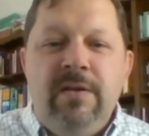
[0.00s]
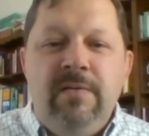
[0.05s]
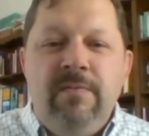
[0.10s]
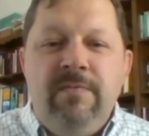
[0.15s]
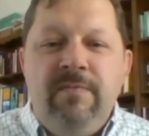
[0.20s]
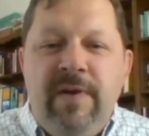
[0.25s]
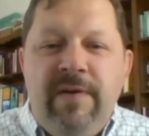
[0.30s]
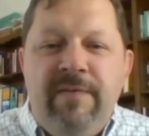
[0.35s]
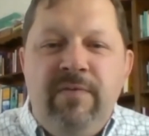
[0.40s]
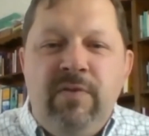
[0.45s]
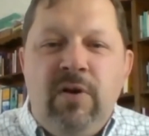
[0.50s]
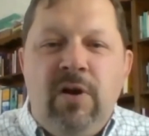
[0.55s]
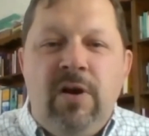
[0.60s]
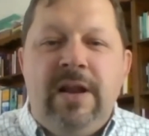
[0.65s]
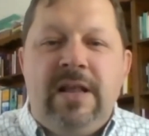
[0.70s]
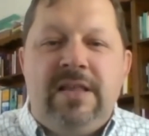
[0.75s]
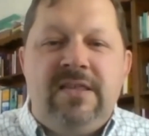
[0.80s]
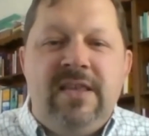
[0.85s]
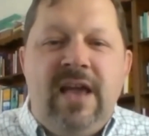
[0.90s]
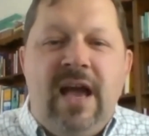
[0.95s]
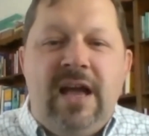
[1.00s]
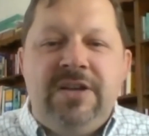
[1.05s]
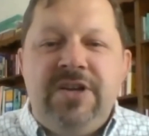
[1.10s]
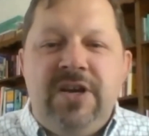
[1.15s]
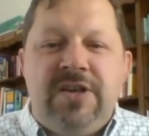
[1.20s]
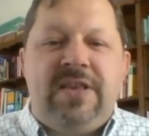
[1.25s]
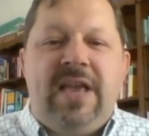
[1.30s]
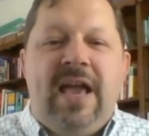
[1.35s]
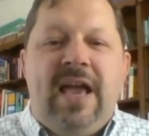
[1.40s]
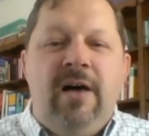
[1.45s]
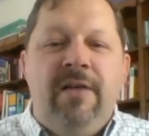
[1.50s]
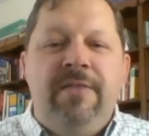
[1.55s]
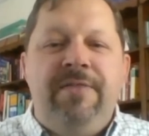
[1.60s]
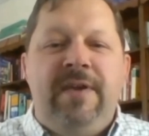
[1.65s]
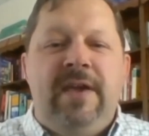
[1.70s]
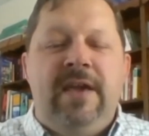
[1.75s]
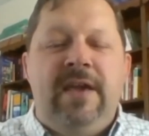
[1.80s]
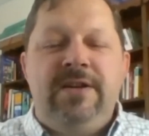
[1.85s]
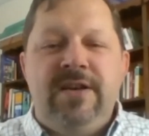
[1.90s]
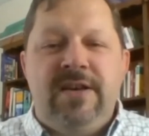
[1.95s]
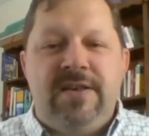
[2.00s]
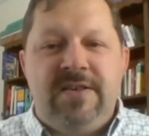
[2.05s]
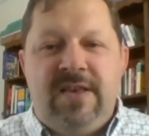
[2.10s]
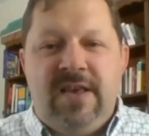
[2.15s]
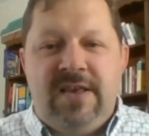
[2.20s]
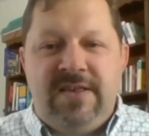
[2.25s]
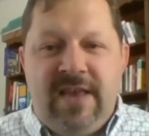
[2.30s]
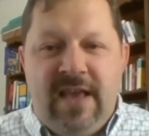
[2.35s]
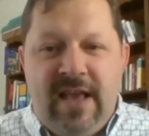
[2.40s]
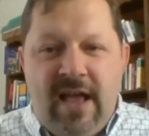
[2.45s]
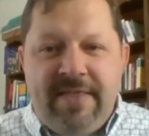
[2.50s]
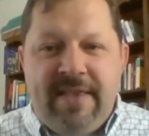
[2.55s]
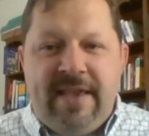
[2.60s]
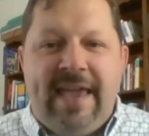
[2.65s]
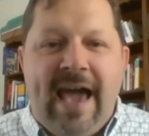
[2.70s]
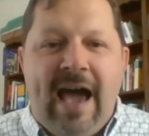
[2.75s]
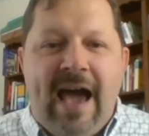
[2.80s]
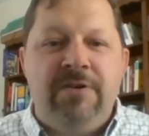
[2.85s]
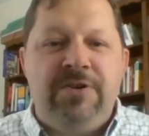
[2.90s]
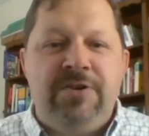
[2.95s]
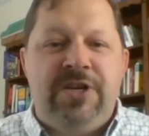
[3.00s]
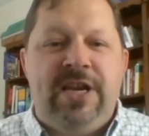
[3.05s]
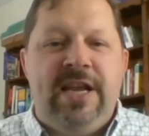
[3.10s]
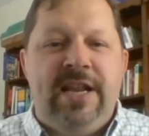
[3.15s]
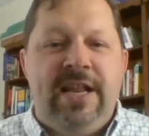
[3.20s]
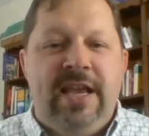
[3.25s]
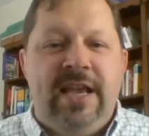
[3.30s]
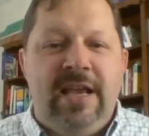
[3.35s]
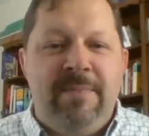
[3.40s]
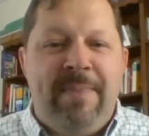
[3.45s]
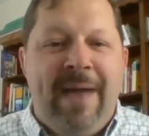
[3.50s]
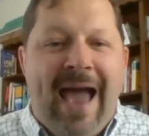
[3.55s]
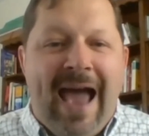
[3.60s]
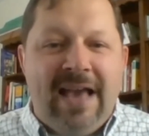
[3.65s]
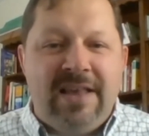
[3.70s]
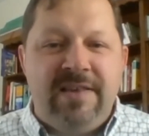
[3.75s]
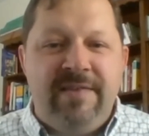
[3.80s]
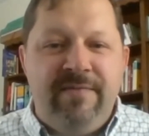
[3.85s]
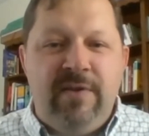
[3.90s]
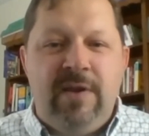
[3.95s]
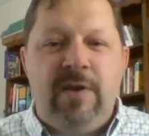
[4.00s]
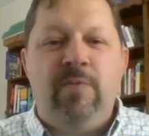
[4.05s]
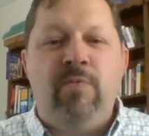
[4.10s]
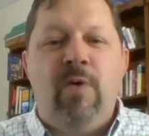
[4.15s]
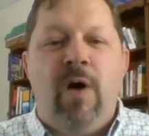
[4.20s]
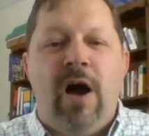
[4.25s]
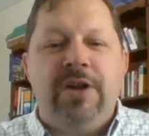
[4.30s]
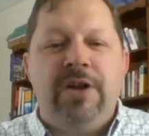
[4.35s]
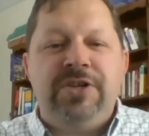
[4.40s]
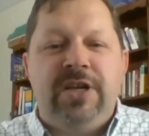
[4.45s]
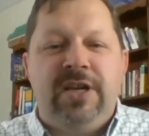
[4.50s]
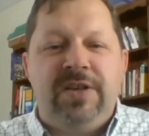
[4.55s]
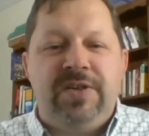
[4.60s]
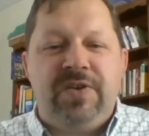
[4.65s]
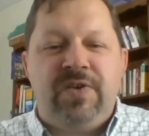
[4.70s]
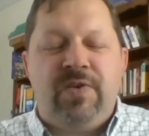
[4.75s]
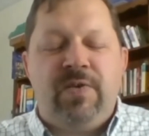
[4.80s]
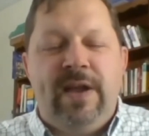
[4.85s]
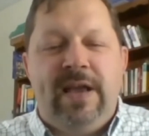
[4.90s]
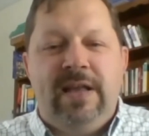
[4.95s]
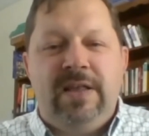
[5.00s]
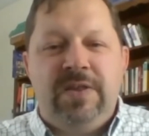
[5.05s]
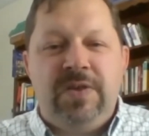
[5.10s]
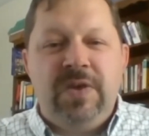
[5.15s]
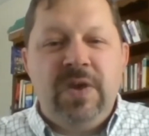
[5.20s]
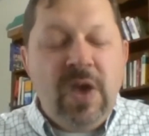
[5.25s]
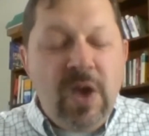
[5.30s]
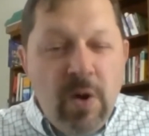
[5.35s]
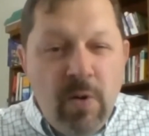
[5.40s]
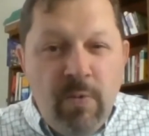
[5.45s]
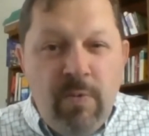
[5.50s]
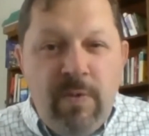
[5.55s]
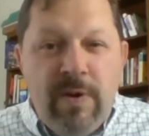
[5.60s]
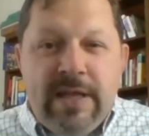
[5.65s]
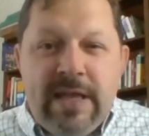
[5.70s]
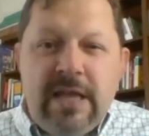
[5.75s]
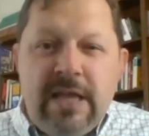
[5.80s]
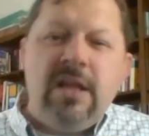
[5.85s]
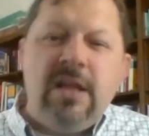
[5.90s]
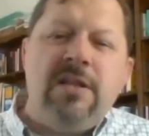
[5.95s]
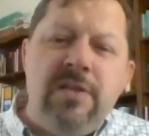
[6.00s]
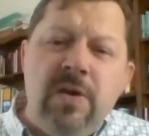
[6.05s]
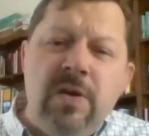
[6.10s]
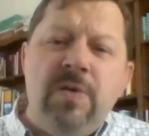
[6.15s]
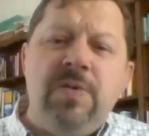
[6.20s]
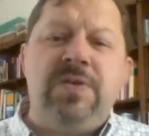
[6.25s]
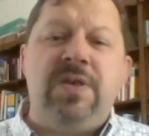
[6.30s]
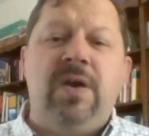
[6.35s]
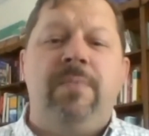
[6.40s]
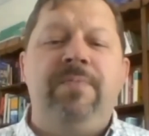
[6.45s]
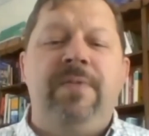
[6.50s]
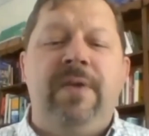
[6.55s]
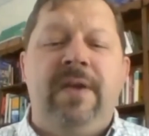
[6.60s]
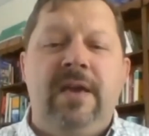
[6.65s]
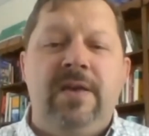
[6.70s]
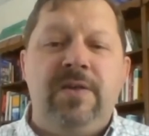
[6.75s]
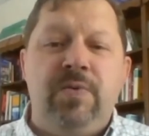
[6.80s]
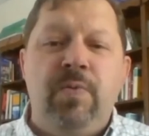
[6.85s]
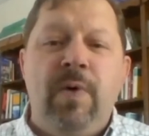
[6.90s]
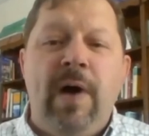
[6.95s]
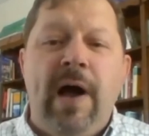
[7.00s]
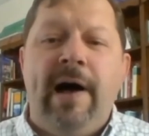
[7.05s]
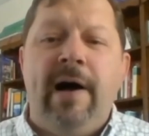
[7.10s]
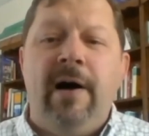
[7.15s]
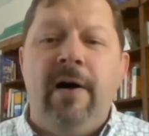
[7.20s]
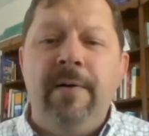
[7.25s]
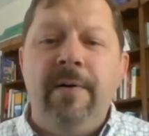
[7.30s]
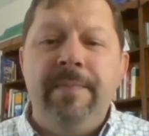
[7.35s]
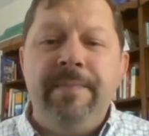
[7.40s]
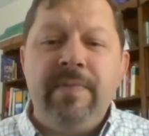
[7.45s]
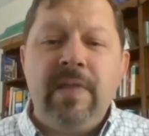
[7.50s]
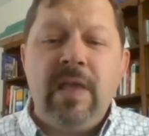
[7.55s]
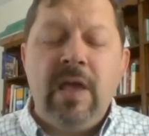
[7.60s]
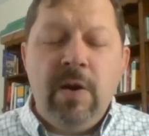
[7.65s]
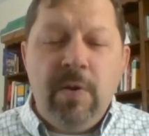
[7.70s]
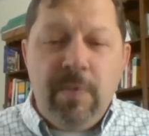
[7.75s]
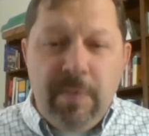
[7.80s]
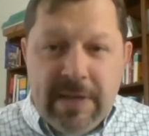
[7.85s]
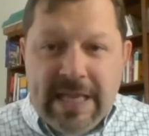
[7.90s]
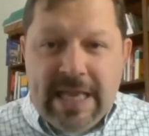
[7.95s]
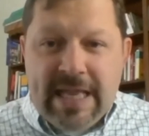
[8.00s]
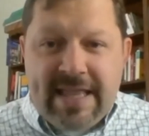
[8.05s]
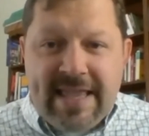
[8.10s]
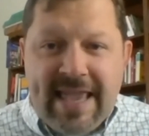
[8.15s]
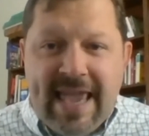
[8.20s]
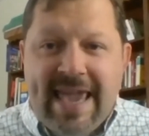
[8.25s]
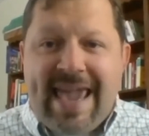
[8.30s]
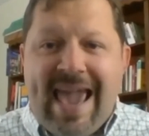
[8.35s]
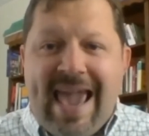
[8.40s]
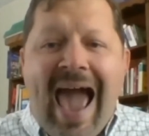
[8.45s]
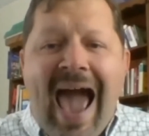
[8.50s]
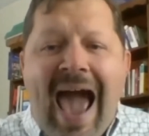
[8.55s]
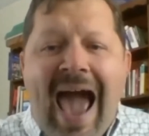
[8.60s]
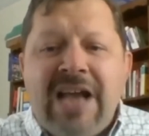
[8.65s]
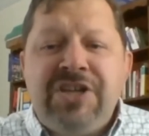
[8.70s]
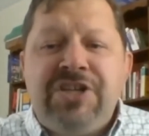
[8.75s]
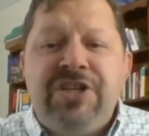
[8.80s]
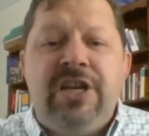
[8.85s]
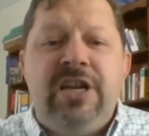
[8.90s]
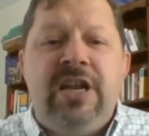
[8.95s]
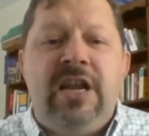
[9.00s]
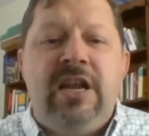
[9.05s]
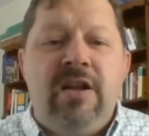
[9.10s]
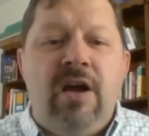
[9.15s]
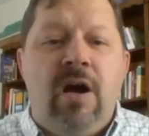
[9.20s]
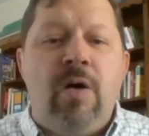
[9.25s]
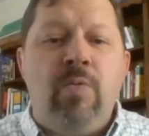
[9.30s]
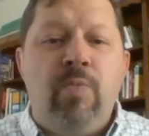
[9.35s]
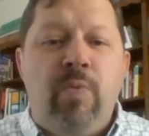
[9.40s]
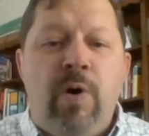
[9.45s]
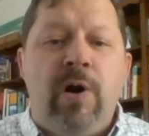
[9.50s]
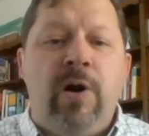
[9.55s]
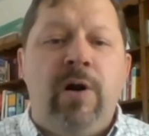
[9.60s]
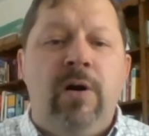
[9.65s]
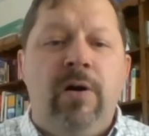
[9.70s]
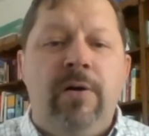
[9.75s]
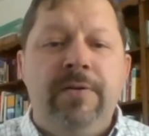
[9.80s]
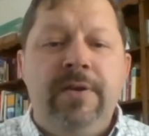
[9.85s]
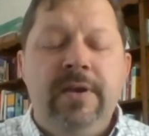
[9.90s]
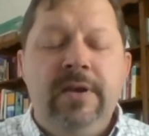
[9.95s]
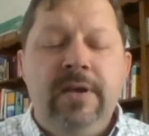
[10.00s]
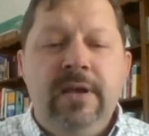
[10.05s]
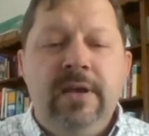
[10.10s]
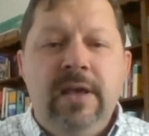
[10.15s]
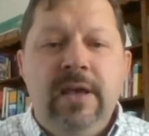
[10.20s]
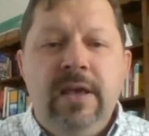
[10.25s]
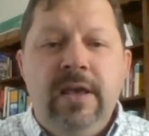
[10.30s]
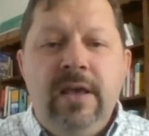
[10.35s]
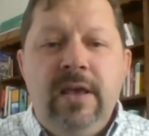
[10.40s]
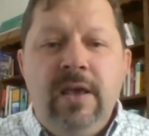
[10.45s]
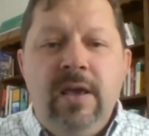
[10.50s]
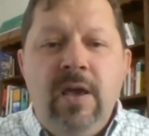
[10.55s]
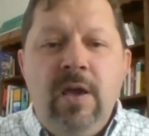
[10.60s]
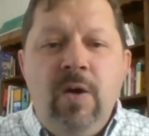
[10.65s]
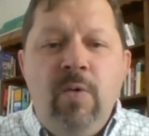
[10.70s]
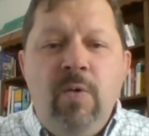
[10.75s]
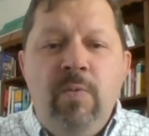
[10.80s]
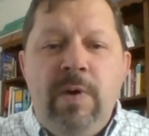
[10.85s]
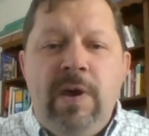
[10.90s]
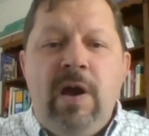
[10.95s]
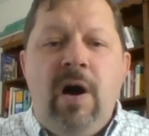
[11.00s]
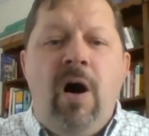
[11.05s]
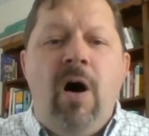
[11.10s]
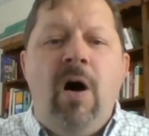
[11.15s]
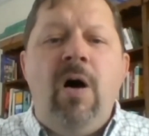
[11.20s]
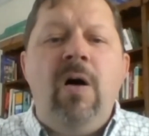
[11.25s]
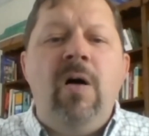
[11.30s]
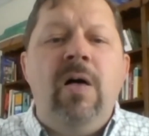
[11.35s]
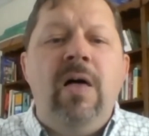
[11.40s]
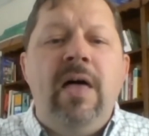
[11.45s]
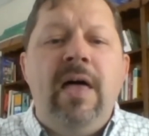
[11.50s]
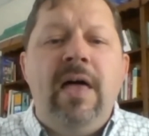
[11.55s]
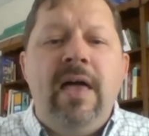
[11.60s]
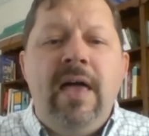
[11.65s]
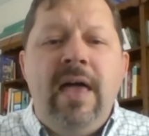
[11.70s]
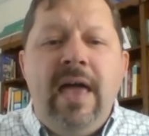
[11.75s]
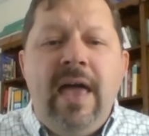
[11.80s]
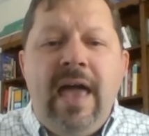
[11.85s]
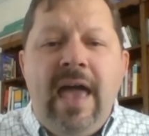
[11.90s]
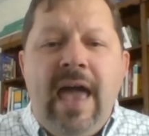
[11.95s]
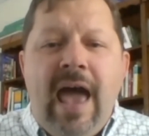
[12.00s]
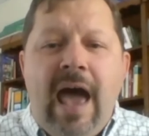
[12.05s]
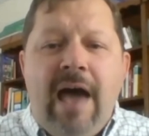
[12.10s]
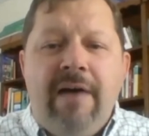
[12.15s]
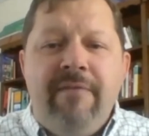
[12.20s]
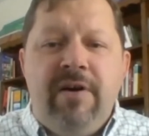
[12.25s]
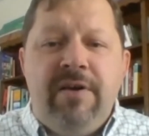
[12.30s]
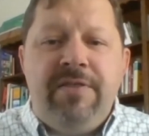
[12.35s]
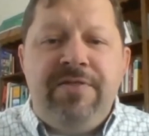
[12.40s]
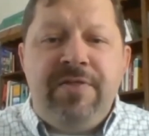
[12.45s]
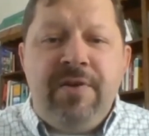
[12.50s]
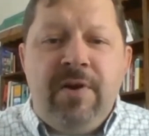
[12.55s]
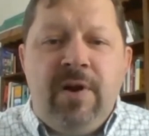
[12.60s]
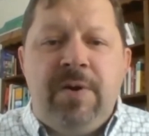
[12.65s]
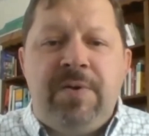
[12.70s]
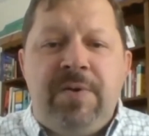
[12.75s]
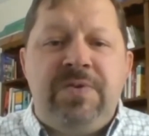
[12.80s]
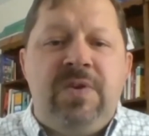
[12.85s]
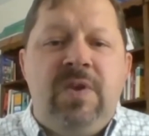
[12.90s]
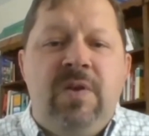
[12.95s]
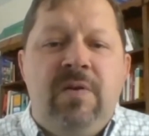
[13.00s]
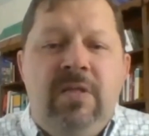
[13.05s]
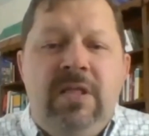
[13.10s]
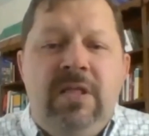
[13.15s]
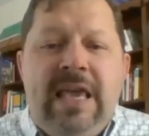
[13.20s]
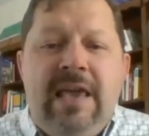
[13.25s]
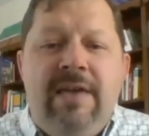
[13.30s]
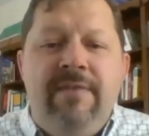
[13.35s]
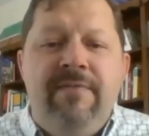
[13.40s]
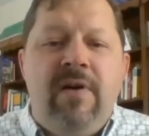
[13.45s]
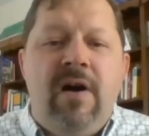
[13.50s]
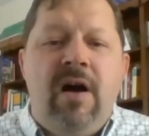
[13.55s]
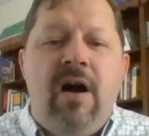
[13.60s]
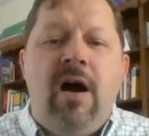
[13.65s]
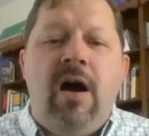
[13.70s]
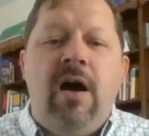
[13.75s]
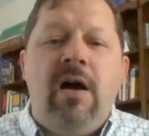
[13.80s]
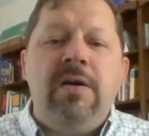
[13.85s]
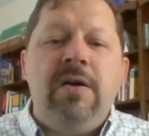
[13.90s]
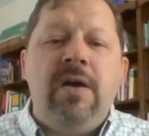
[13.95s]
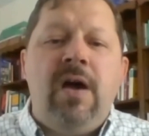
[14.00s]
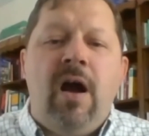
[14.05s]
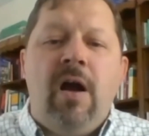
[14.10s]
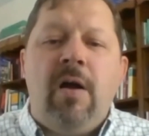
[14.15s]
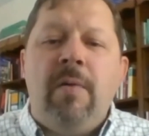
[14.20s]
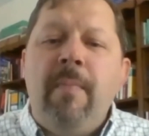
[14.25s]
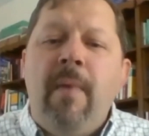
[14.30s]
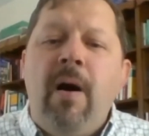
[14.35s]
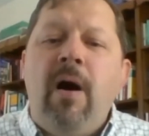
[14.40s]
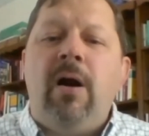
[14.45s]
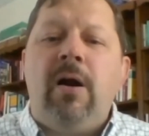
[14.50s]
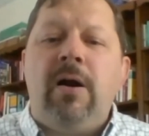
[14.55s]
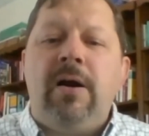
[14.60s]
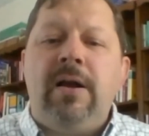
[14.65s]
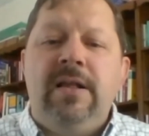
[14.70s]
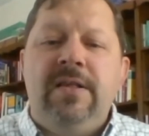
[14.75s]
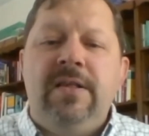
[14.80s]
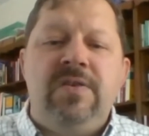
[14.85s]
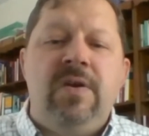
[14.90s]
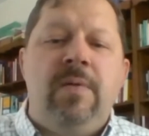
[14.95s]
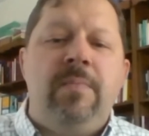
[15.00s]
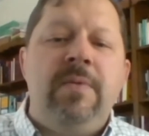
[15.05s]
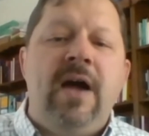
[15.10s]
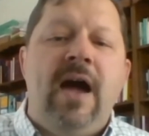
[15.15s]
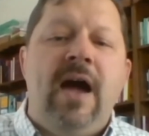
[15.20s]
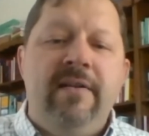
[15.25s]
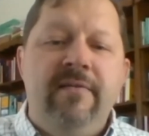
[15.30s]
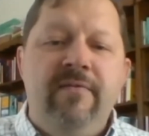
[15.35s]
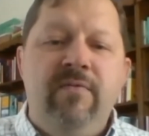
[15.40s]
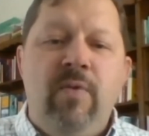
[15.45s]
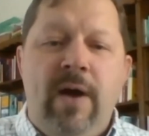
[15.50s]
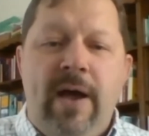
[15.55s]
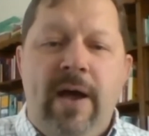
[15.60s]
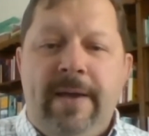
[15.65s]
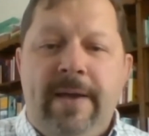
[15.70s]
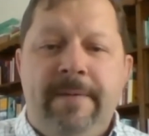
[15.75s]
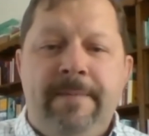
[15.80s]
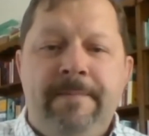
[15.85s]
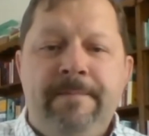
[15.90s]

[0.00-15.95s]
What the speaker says: We've learned it's not just healthy just to sit on the couch eating and passively watching screens. We need to do something as well. We need to take action in our world. We all have a thirst to leave our mark in some kind of way.